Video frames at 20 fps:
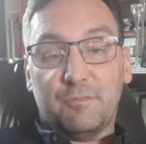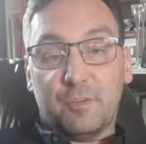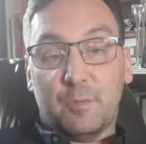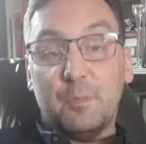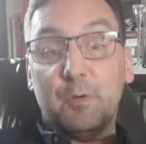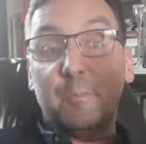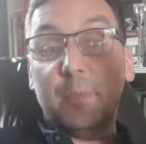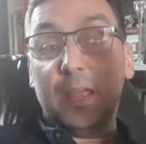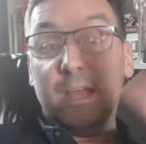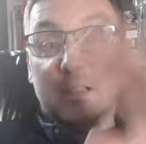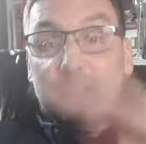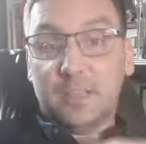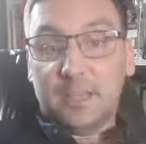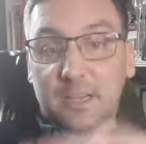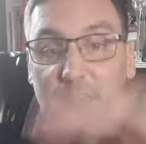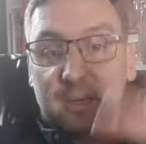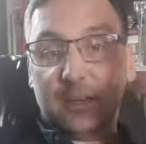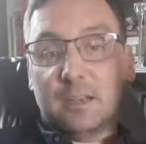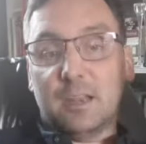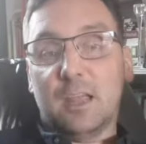a
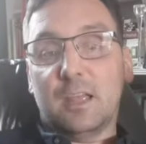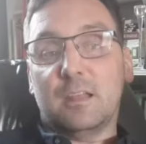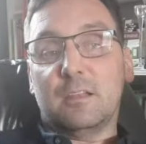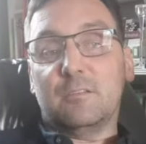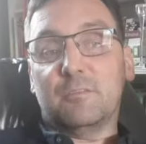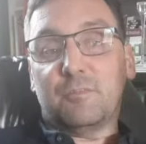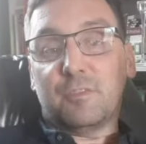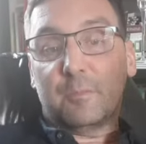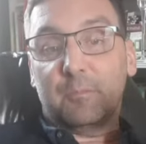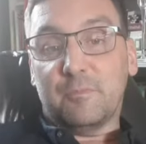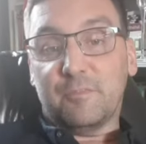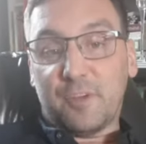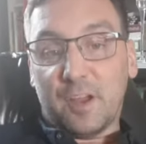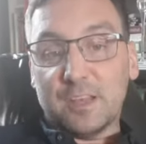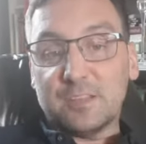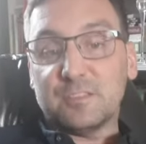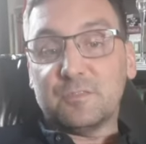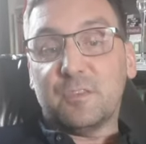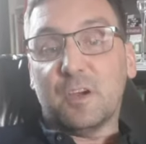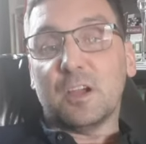mailing and from
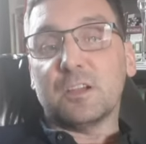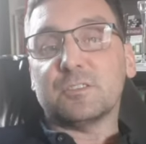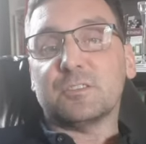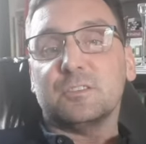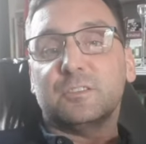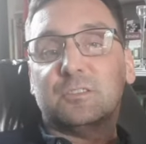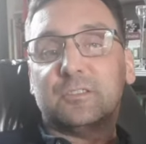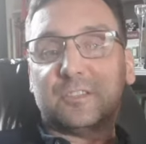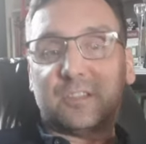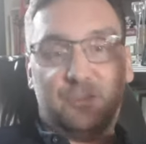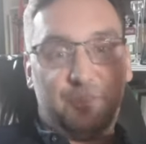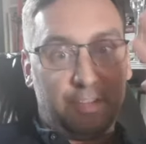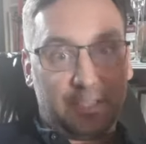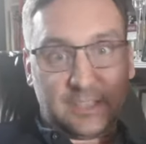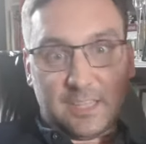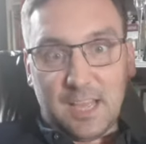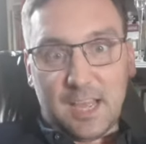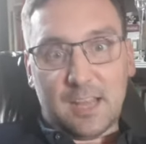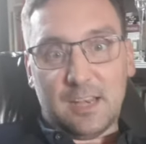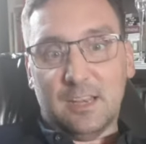friends of ours and stuff
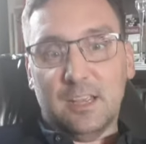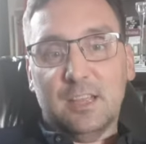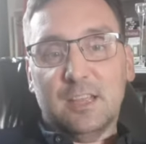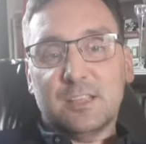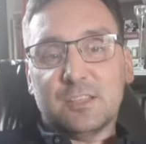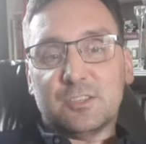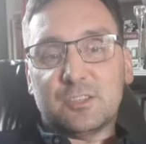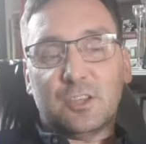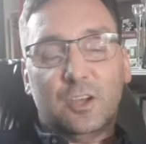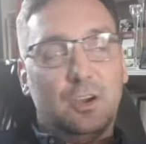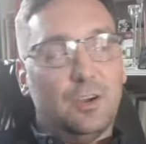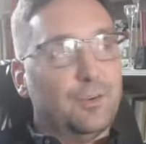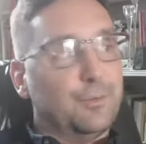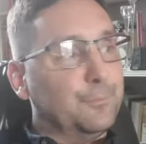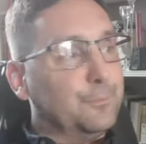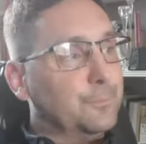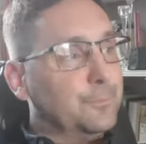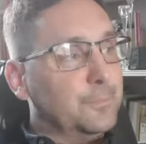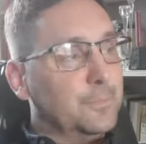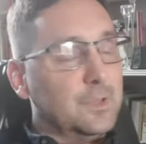like that.
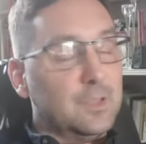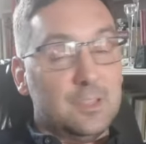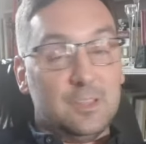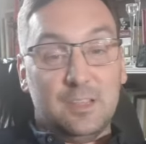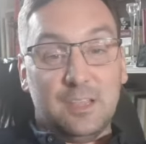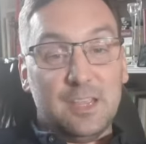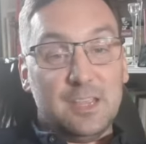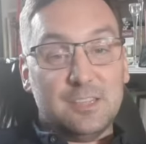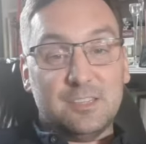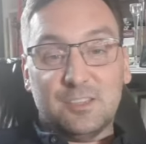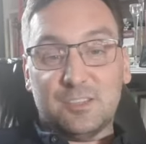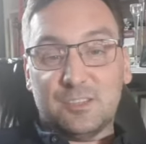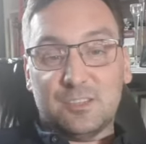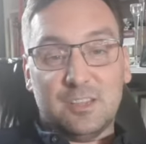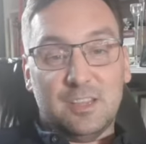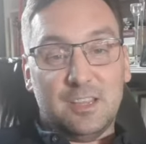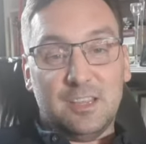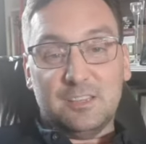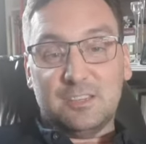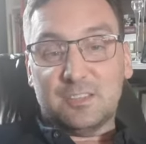So
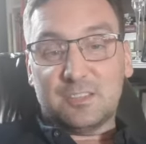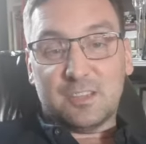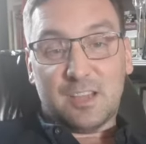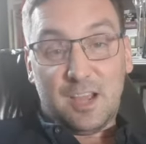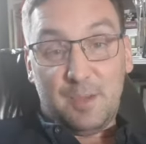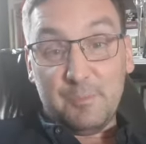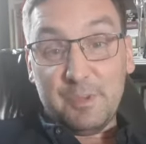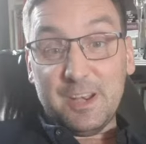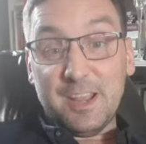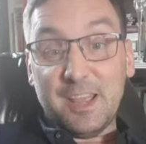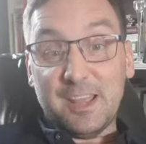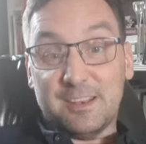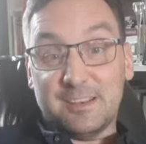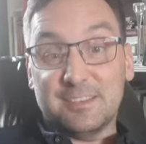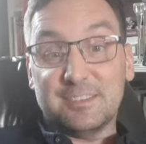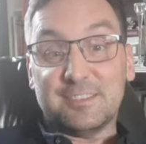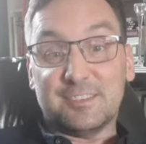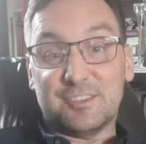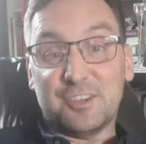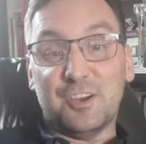it's coming
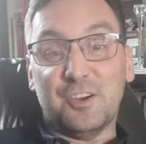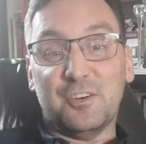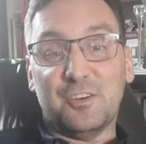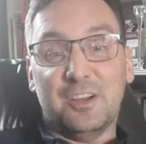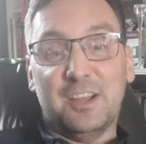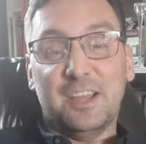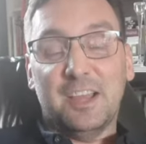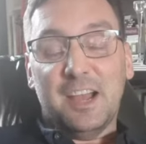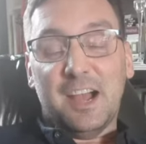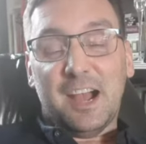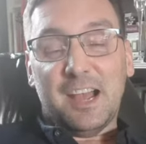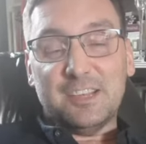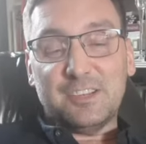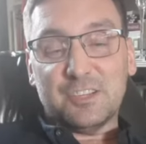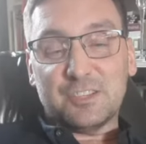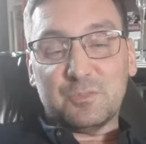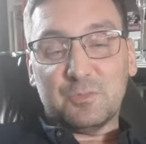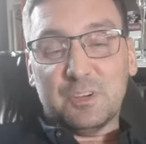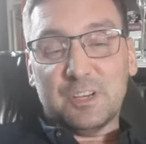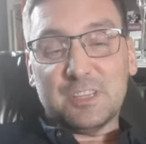in. So I
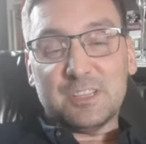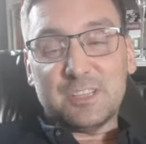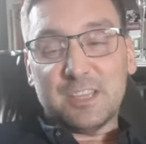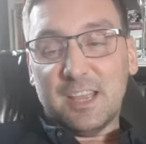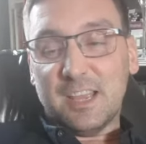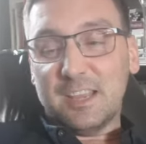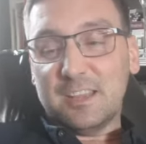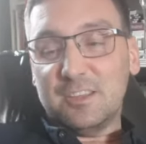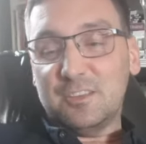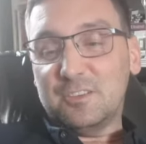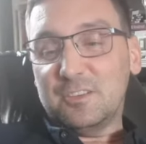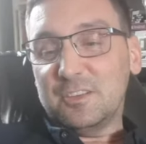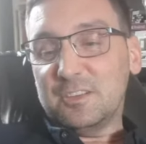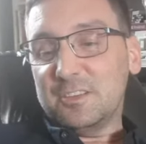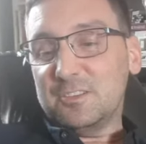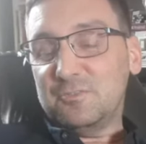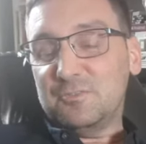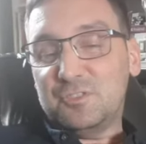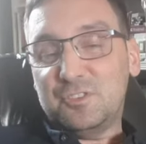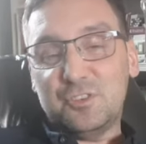just want to say
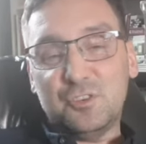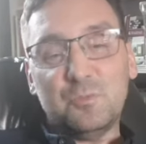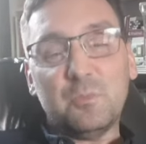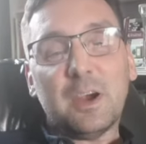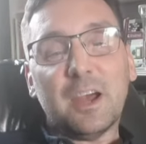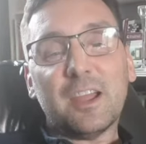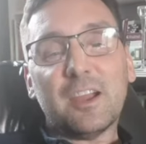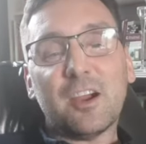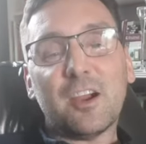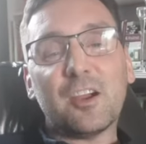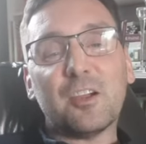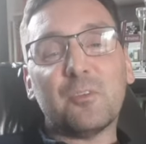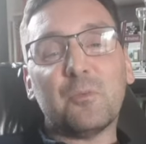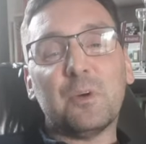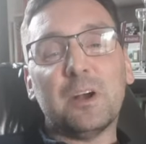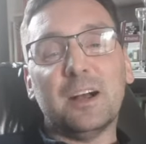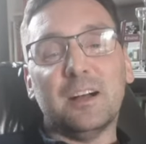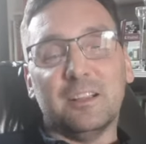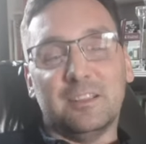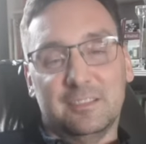you do my heart
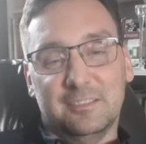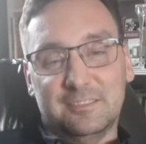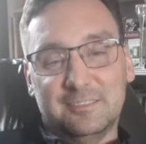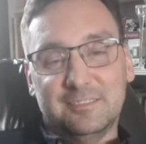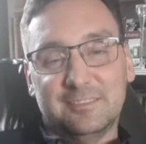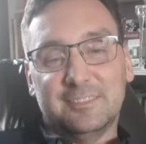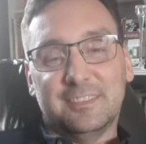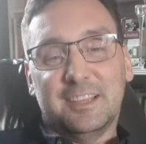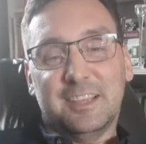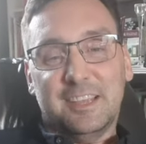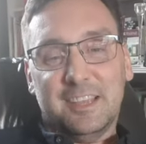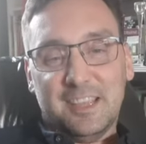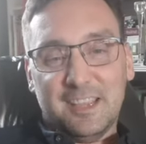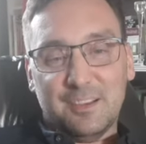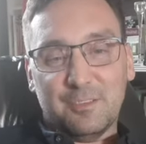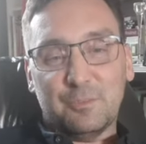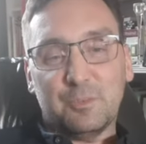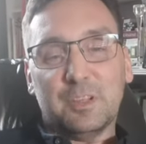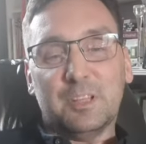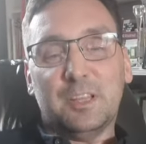well.
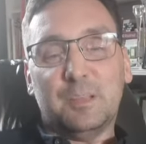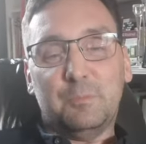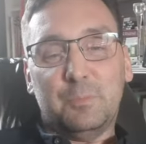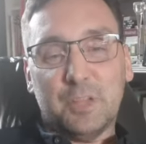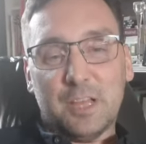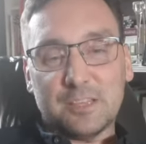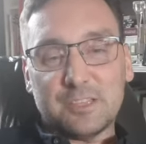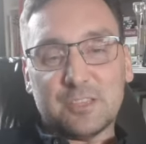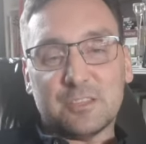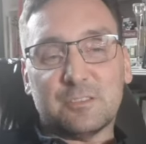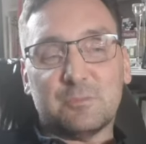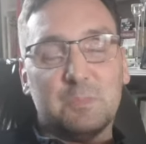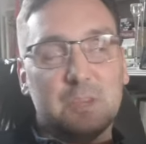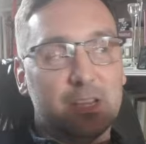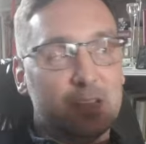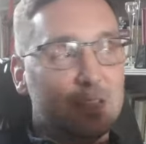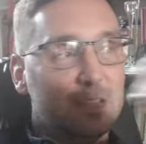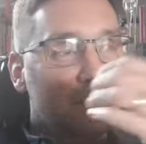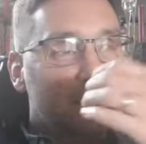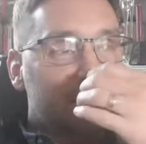It really blesses
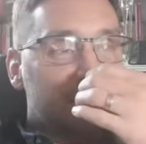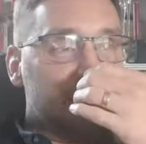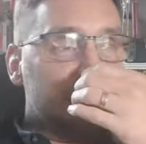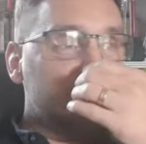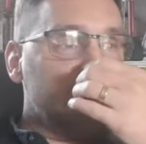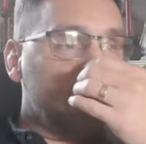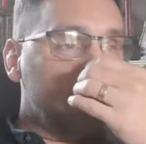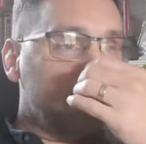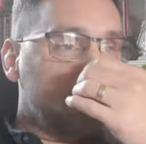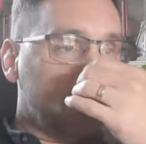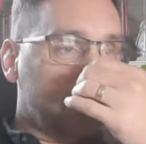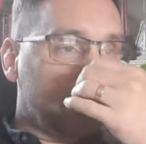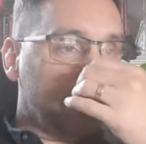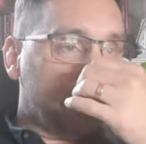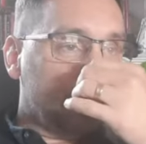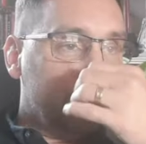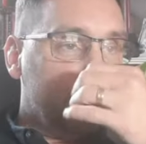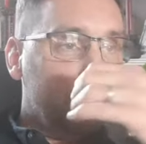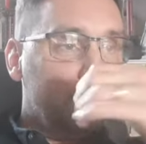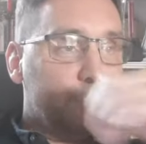me to know
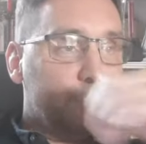that